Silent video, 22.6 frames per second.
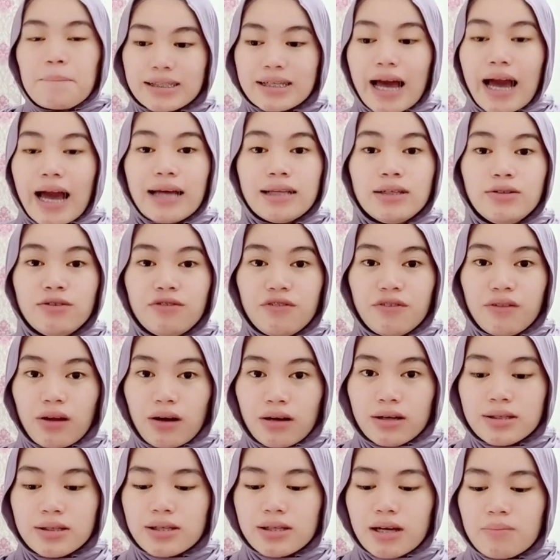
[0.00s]
I do
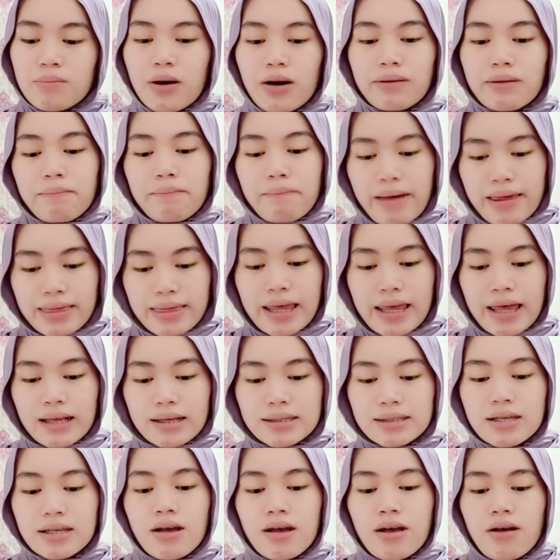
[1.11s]
vlogs about
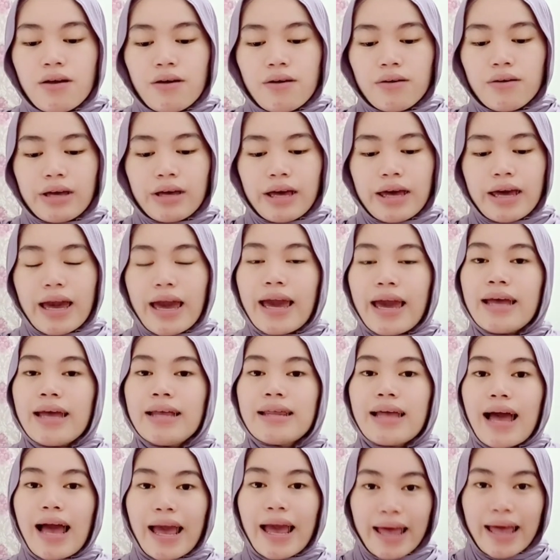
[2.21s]
MedTechs, okay, and
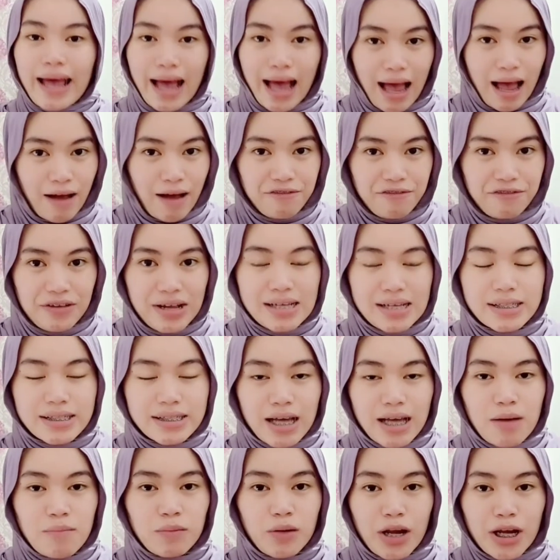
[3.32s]
I have
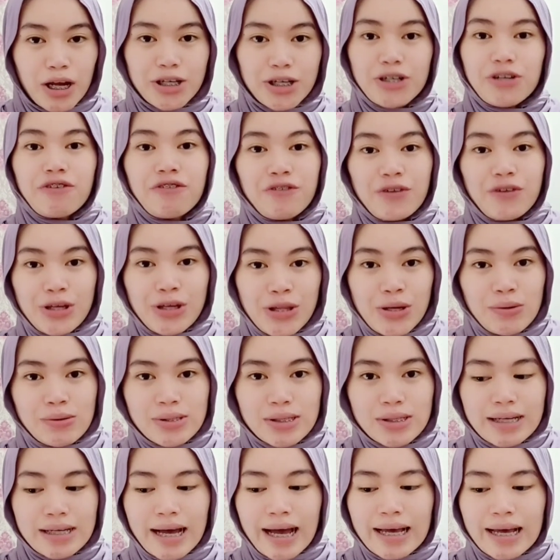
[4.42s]
some lecture videos
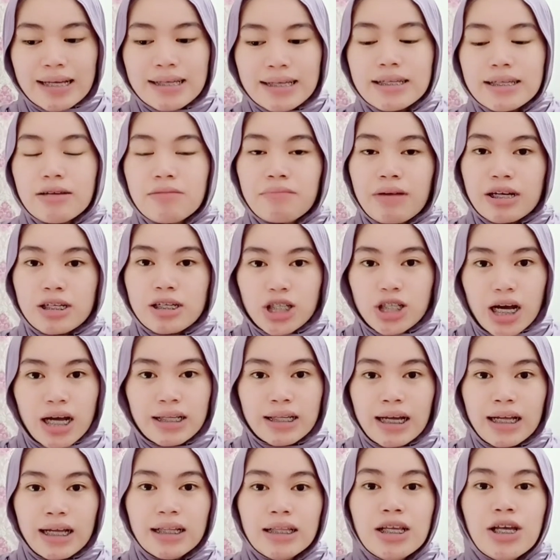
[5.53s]
guys in my
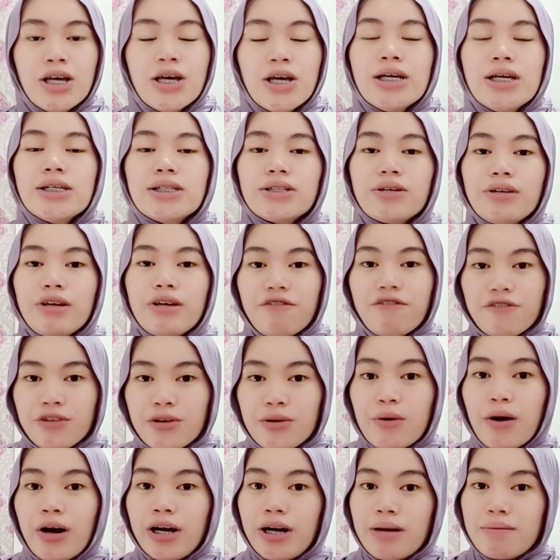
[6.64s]
channel. So if
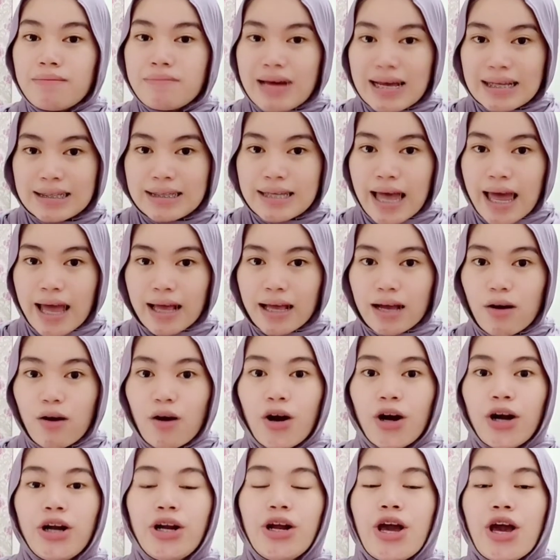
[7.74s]
you are a MedTech,
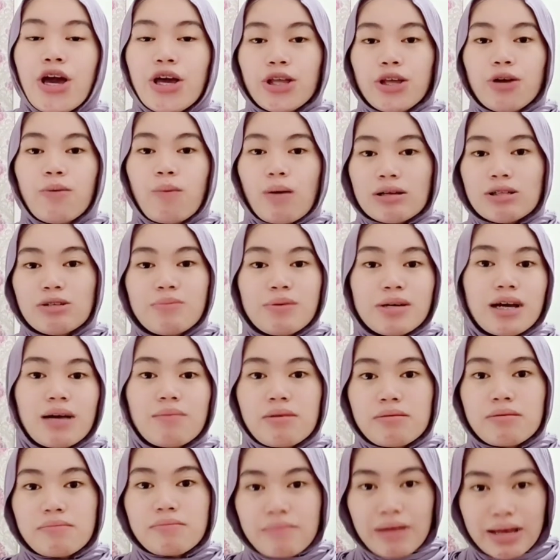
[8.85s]
or you want to become
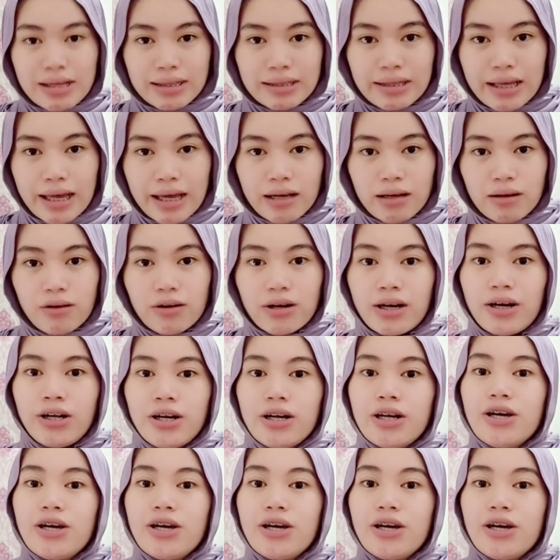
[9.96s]
a MedTech, or